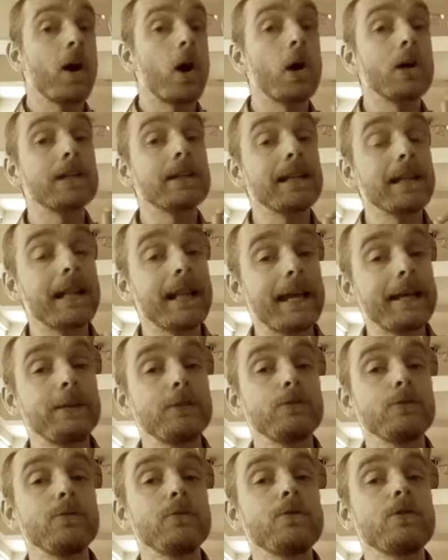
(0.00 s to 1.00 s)

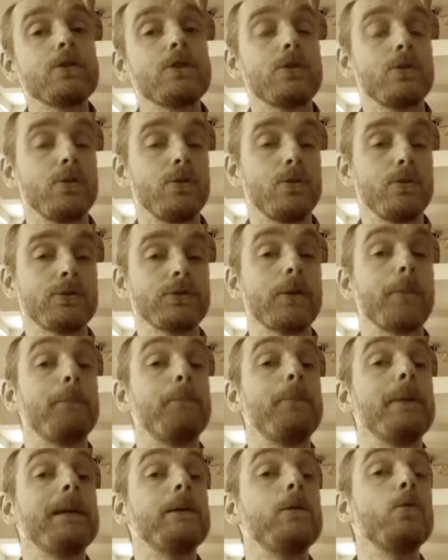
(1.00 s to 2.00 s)
unless you choose to
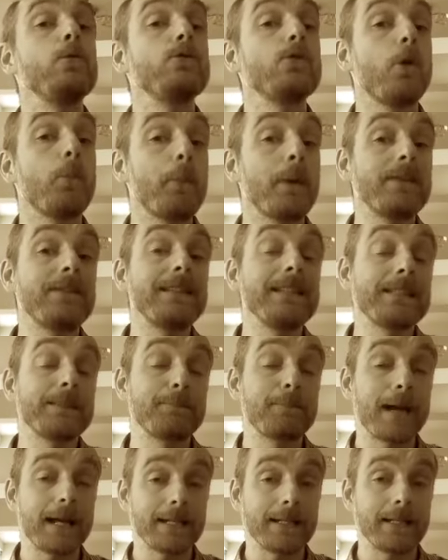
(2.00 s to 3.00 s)
build your business
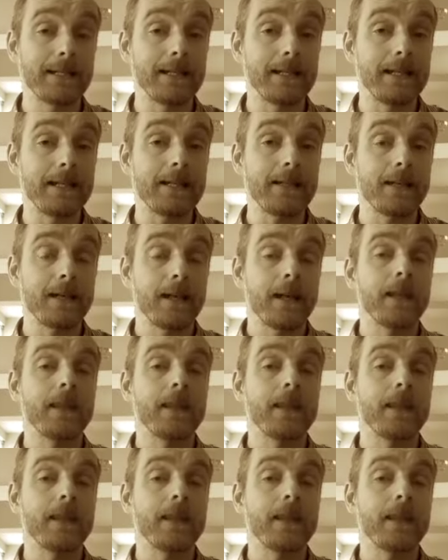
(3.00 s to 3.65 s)
manually